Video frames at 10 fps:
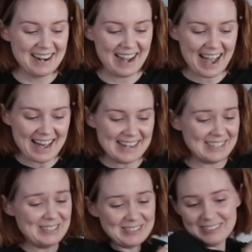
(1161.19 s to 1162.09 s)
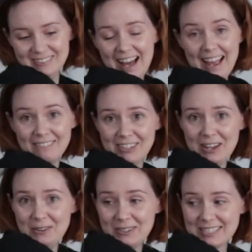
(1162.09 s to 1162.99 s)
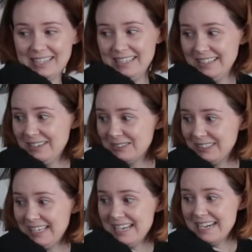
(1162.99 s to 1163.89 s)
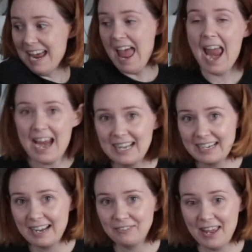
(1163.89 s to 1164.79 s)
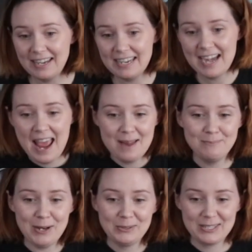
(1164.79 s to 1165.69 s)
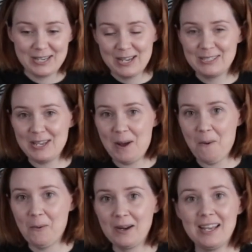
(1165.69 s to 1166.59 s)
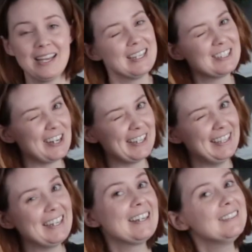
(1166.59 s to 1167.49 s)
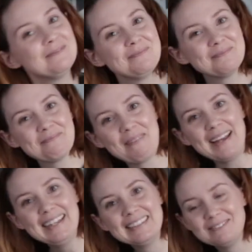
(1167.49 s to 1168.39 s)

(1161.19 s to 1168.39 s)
All right, cool. I have to go because I need to go clean and I have to edit and post. So check you later. Bye.